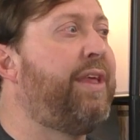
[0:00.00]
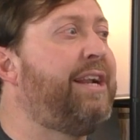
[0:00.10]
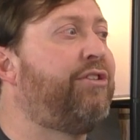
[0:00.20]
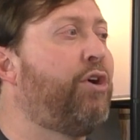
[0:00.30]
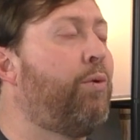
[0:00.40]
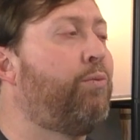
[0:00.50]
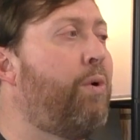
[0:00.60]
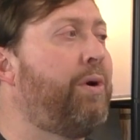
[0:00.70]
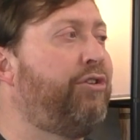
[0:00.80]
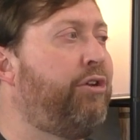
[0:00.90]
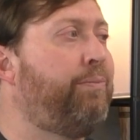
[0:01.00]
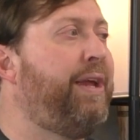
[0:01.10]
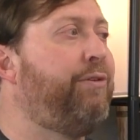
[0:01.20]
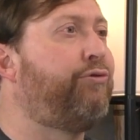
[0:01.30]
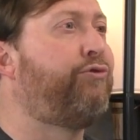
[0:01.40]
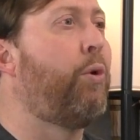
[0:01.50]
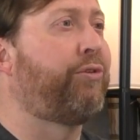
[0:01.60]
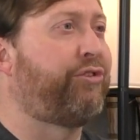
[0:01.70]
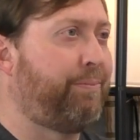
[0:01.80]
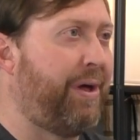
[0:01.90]
They just don't want it to be
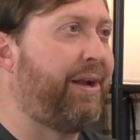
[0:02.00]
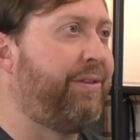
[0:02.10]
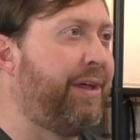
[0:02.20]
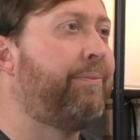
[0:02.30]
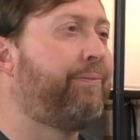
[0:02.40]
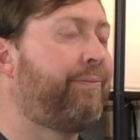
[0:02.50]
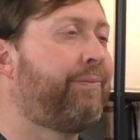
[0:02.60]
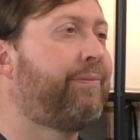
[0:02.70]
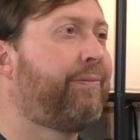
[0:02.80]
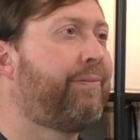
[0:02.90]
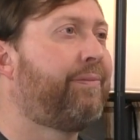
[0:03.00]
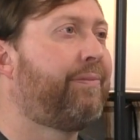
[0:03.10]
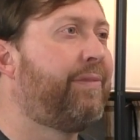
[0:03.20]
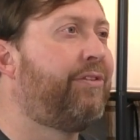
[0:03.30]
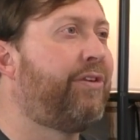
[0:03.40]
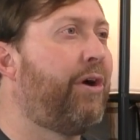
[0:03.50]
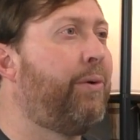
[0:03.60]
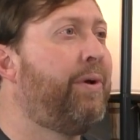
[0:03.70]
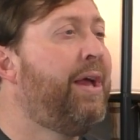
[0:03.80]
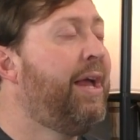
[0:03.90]
forced upon them.
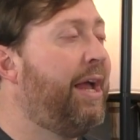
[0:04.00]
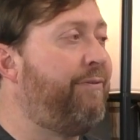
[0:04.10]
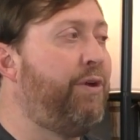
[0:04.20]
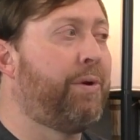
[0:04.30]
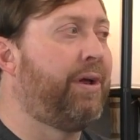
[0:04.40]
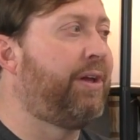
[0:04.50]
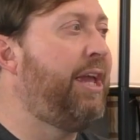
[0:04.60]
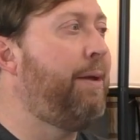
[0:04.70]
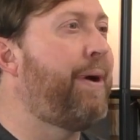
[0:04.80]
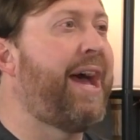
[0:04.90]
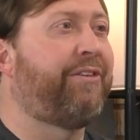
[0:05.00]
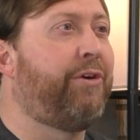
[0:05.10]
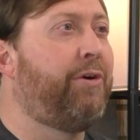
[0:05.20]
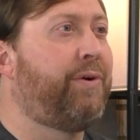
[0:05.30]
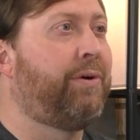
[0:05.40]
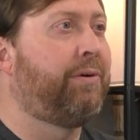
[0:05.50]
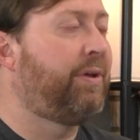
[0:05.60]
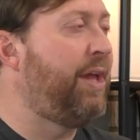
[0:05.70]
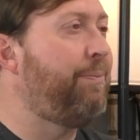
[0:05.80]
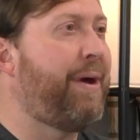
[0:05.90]
So if you want to keep Passover,
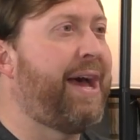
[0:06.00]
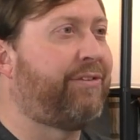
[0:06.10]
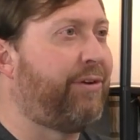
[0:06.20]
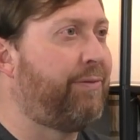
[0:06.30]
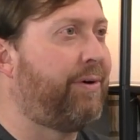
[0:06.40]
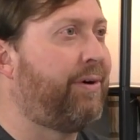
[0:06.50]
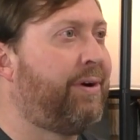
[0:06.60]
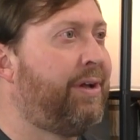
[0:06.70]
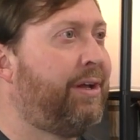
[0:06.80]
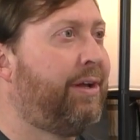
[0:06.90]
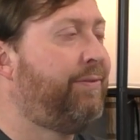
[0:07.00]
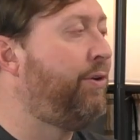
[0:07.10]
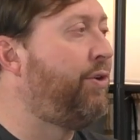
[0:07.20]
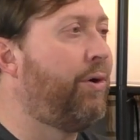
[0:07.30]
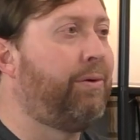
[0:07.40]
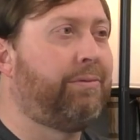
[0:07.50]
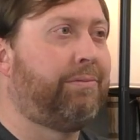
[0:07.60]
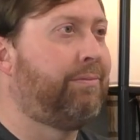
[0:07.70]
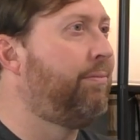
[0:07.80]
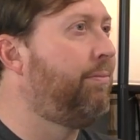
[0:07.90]
keep Passover. If you don't,
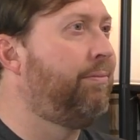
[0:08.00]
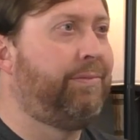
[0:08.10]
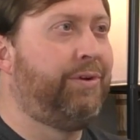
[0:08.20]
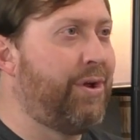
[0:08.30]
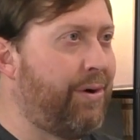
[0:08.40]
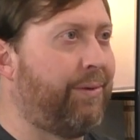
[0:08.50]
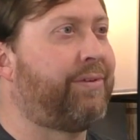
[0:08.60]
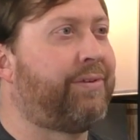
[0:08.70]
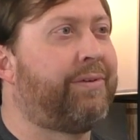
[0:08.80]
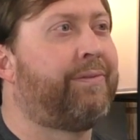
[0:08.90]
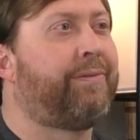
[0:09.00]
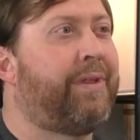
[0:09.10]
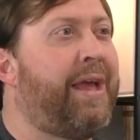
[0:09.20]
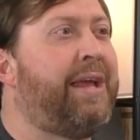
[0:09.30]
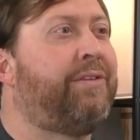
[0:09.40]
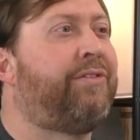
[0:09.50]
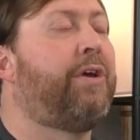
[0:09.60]
you don't. And